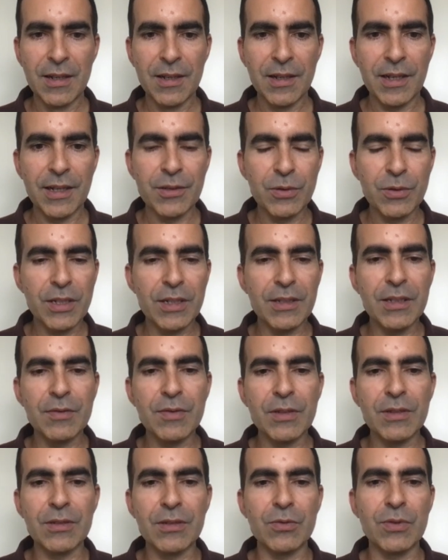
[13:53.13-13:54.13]
And you can
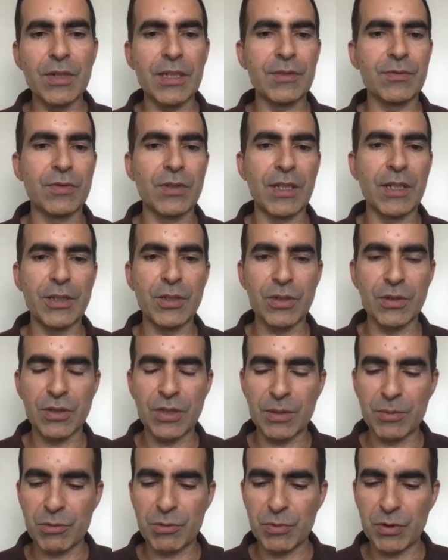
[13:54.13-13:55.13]
even derive
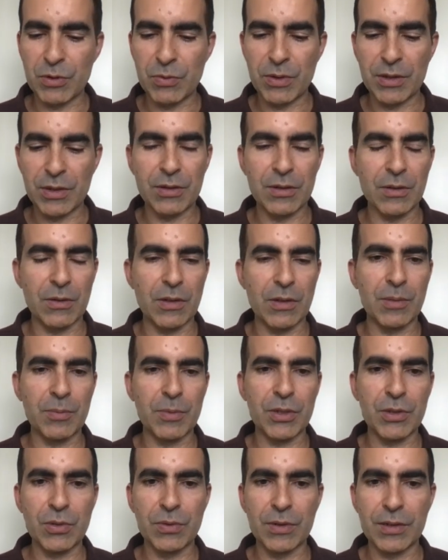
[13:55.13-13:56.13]
relationships between how
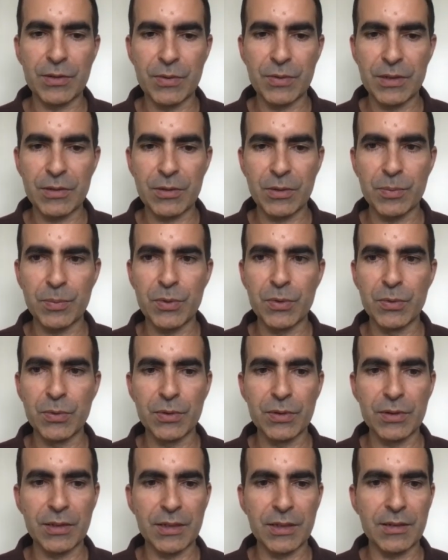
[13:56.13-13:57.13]
much you increase
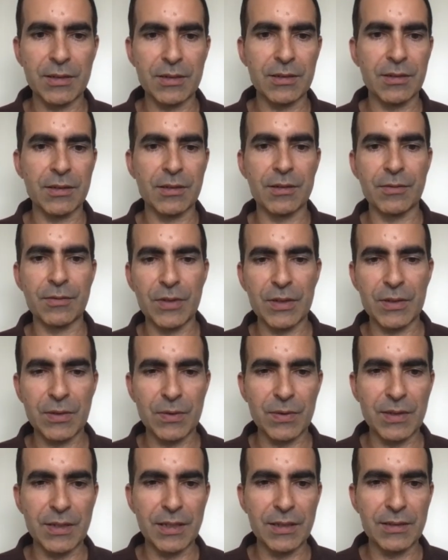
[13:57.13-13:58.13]
compute and
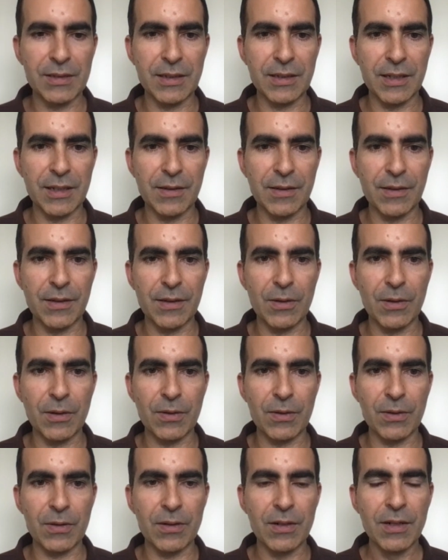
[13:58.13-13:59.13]
versus data and the
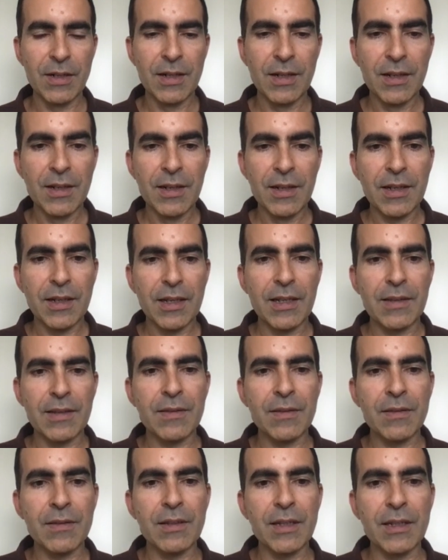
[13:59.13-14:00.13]
other.
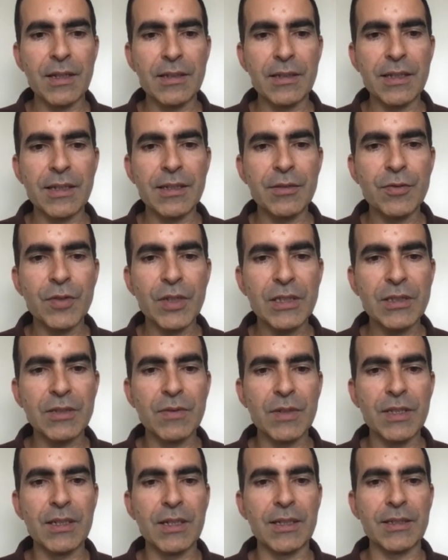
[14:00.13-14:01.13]
And
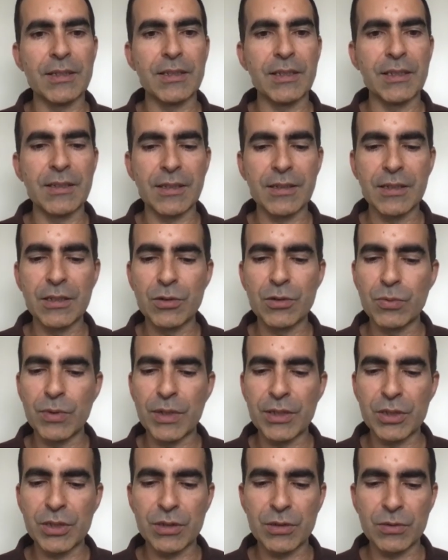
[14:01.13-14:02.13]
effectively, like in a
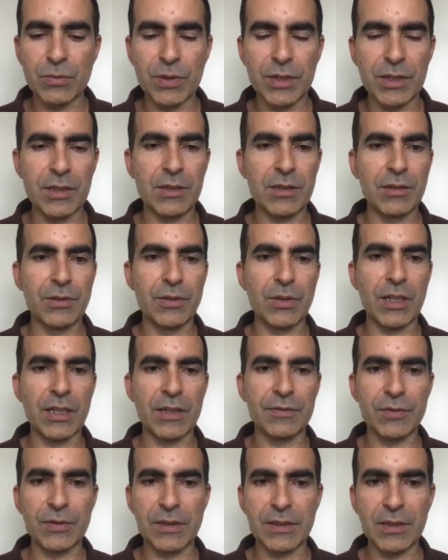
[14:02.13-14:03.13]
situation where you
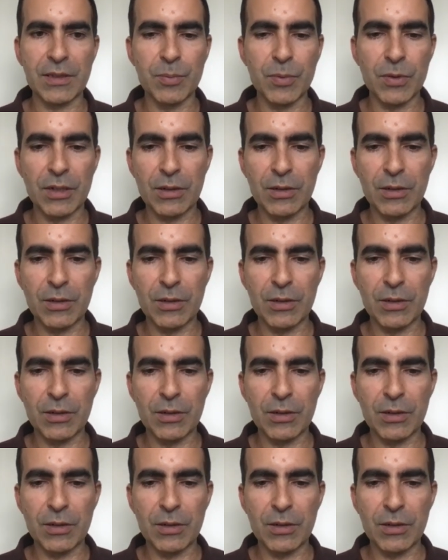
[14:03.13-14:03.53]
have, for example, a